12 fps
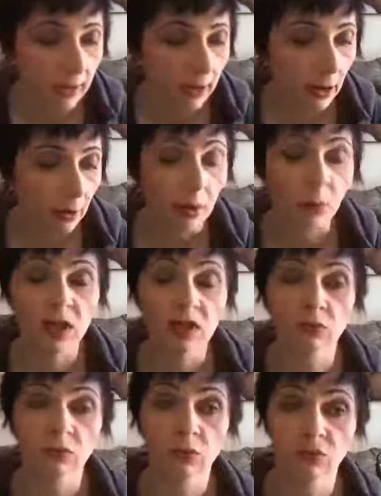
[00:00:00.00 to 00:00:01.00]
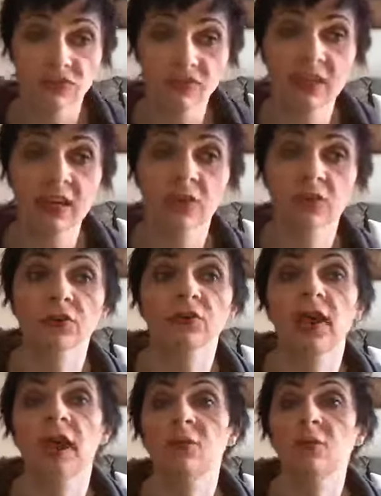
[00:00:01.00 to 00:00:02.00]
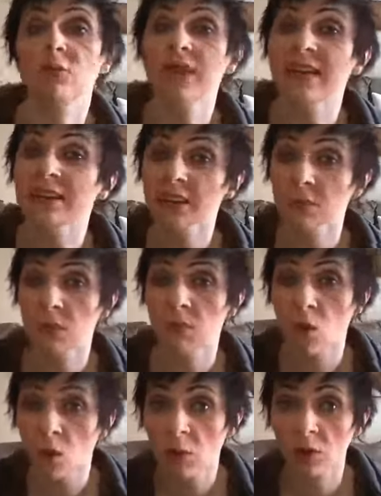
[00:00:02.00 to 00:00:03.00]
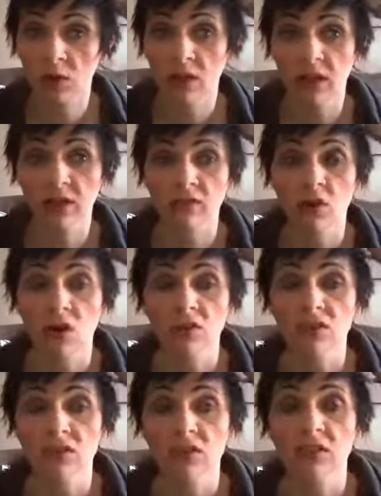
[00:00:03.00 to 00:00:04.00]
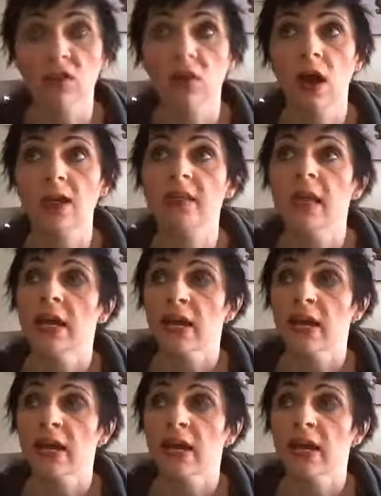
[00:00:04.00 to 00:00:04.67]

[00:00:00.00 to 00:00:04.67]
And we can see and understand and read a little bit more about collective consciousness, you guys,